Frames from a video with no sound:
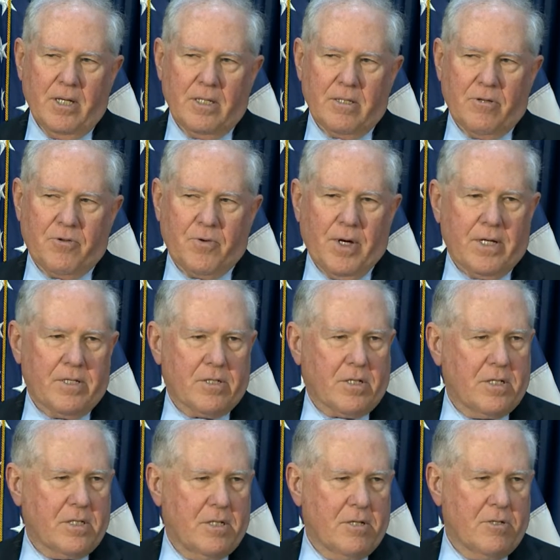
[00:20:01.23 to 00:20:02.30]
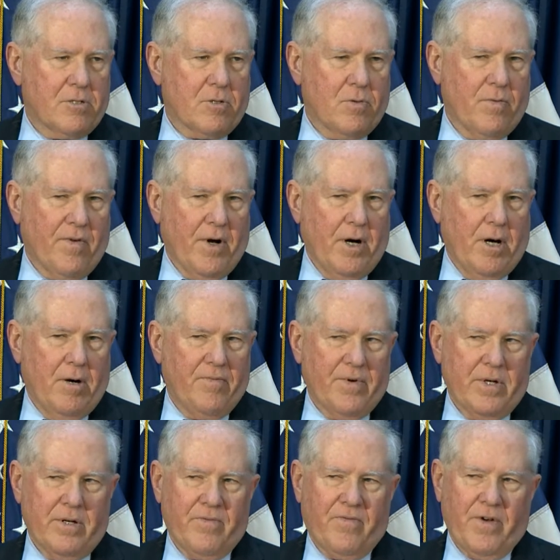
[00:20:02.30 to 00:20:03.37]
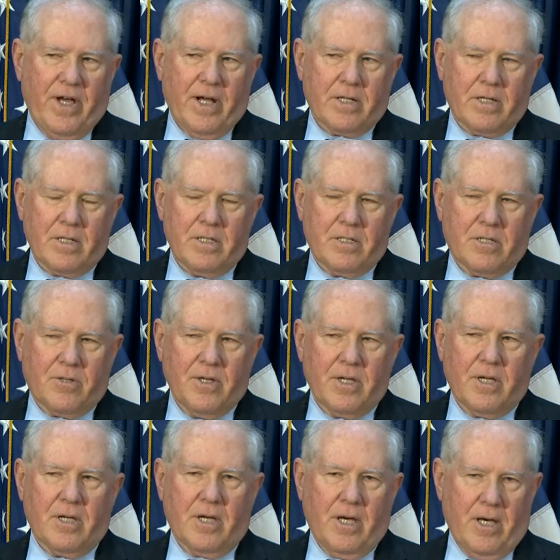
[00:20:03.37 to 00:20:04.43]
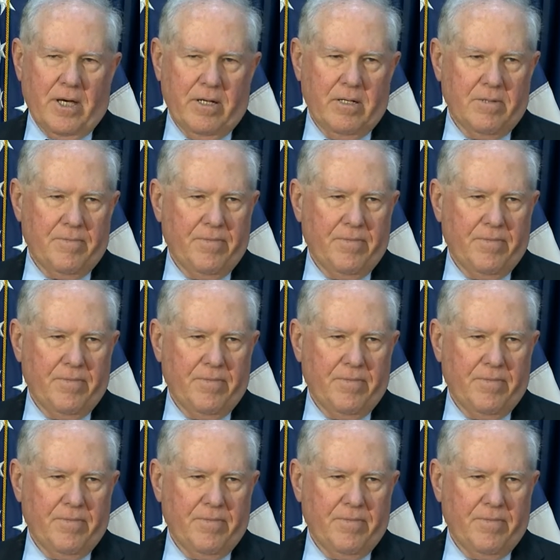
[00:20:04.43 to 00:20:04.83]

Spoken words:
The threat has continued to evolve, and in fact, it's thinking ahead.